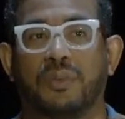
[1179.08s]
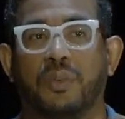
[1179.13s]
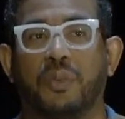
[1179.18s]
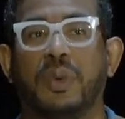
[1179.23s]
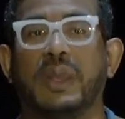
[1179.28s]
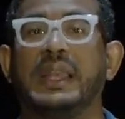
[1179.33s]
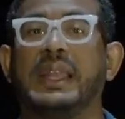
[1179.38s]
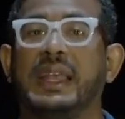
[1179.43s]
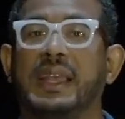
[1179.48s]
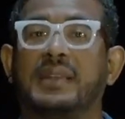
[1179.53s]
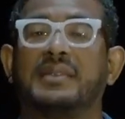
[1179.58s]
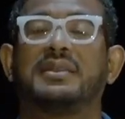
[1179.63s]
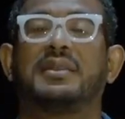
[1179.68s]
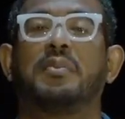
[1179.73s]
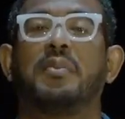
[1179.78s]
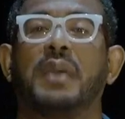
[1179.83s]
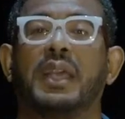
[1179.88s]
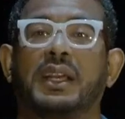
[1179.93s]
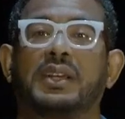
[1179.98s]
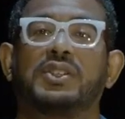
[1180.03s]
we need to
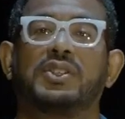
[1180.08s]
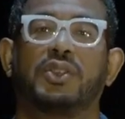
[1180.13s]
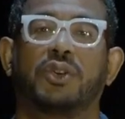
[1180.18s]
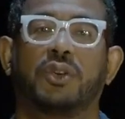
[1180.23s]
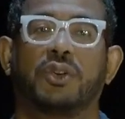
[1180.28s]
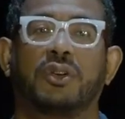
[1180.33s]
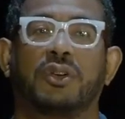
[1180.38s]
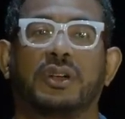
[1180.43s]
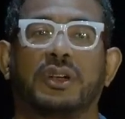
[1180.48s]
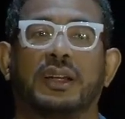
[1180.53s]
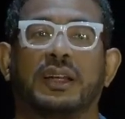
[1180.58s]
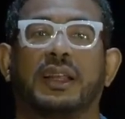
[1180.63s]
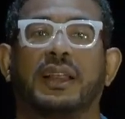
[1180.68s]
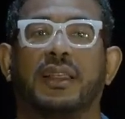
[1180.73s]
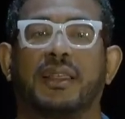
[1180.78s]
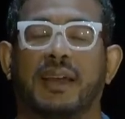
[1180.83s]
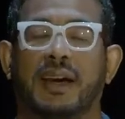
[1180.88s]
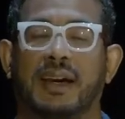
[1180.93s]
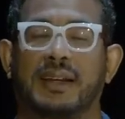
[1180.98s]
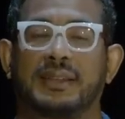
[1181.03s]
make sure
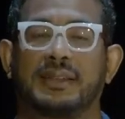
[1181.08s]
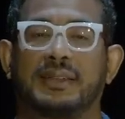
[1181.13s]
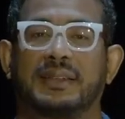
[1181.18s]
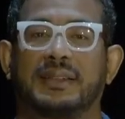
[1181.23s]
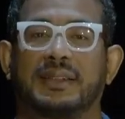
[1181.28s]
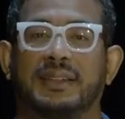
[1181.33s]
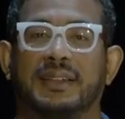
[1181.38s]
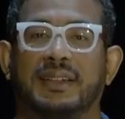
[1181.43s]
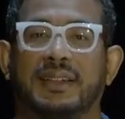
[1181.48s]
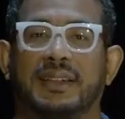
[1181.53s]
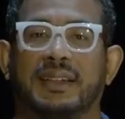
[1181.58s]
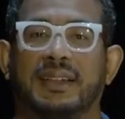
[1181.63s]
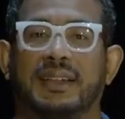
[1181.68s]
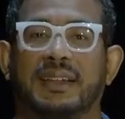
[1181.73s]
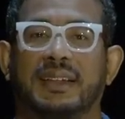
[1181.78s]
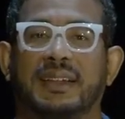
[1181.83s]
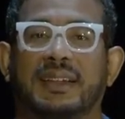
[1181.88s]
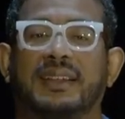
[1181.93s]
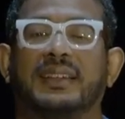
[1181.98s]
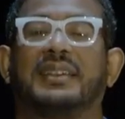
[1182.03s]
that
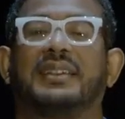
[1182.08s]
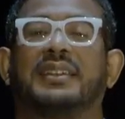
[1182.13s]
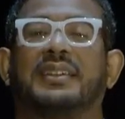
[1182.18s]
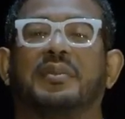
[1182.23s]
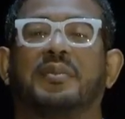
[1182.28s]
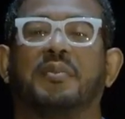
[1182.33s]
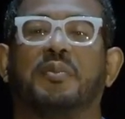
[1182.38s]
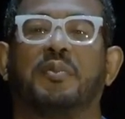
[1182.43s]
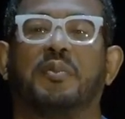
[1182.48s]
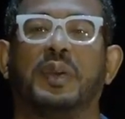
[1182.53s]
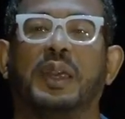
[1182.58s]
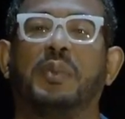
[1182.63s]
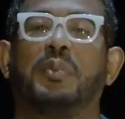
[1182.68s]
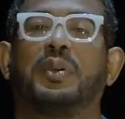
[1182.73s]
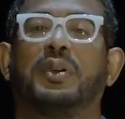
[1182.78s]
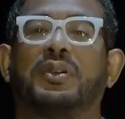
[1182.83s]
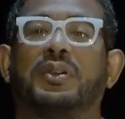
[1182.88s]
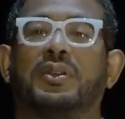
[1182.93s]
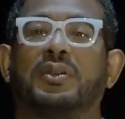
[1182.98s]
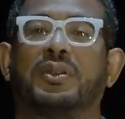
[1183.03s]

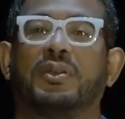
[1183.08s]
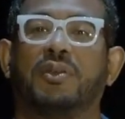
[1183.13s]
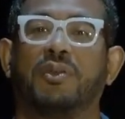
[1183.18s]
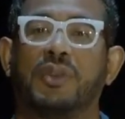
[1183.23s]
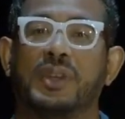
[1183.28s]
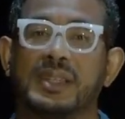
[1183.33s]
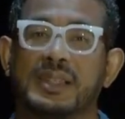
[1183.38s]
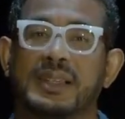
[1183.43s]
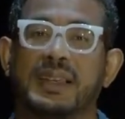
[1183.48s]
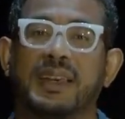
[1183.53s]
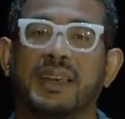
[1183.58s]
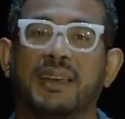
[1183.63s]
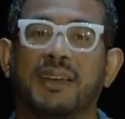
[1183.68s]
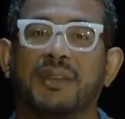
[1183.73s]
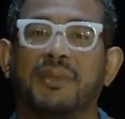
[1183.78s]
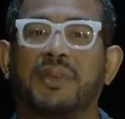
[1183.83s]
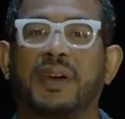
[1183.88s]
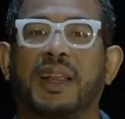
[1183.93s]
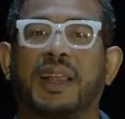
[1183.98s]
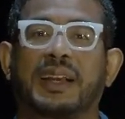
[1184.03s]
people
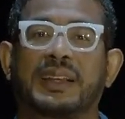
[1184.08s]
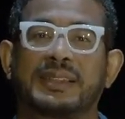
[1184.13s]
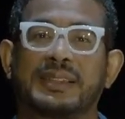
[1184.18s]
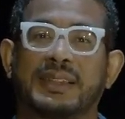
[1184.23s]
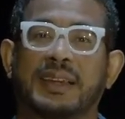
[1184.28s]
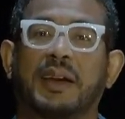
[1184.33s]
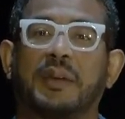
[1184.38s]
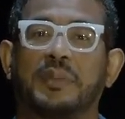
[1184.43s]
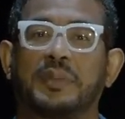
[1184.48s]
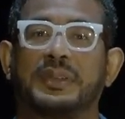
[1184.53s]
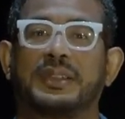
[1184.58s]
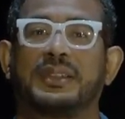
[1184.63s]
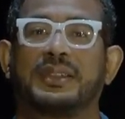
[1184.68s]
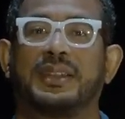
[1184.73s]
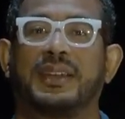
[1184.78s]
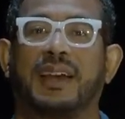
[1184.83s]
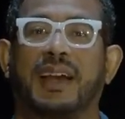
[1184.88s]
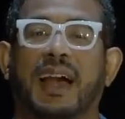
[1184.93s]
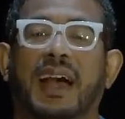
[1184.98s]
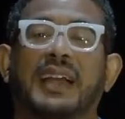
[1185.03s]
receive and accept
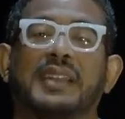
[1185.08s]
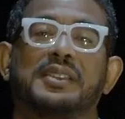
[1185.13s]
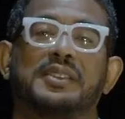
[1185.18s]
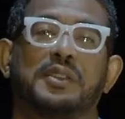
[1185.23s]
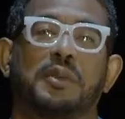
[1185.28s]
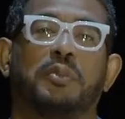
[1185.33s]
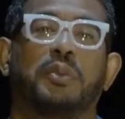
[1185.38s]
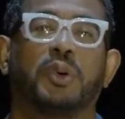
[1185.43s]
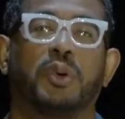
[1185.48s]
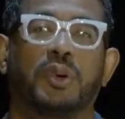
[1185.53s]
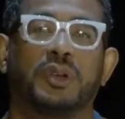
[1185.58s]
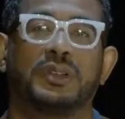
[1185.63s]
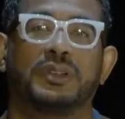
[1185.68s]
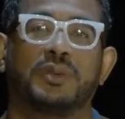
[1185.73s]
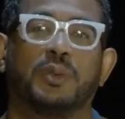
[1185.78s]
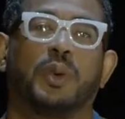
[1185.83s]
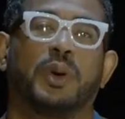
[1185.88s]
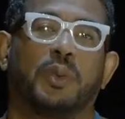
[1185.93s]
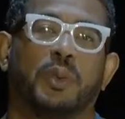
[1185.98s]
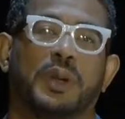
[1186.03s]
and support
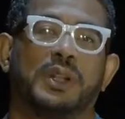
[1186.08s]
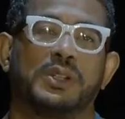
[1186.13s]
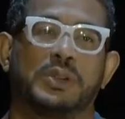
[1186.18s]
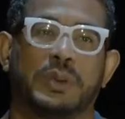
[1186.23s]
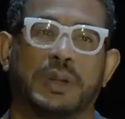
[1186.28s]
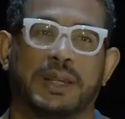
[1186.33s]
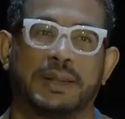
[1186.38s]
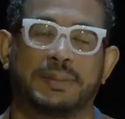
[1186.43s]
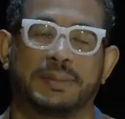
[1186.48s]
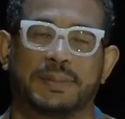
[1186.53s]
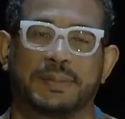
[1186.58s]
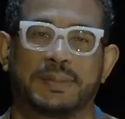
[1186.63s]
what we're doing.